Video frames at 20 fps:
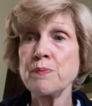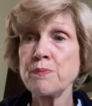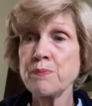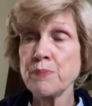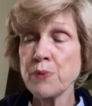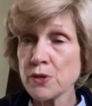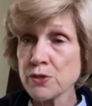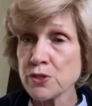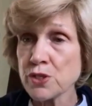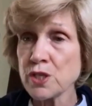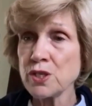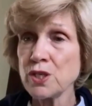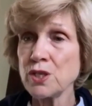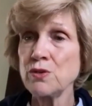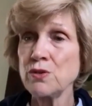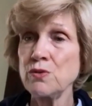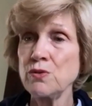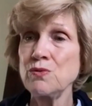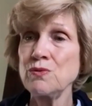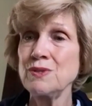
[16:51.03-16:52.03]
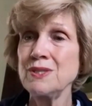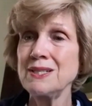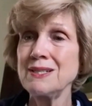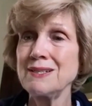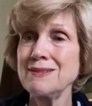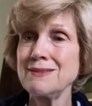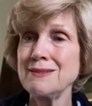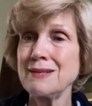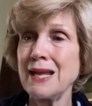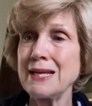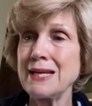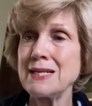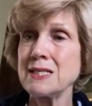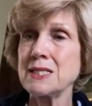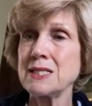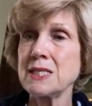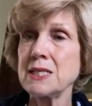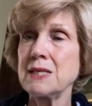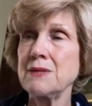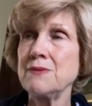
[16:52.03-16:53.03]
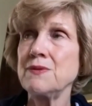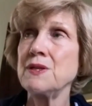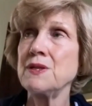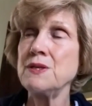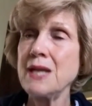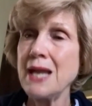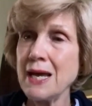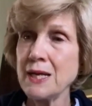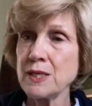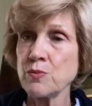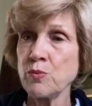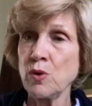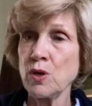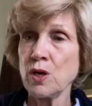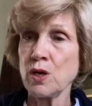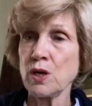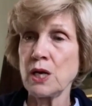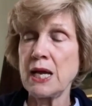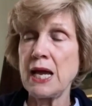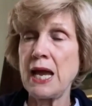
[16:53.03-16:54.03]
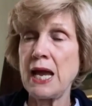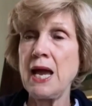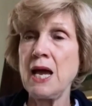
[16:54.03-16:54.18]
person who liked the network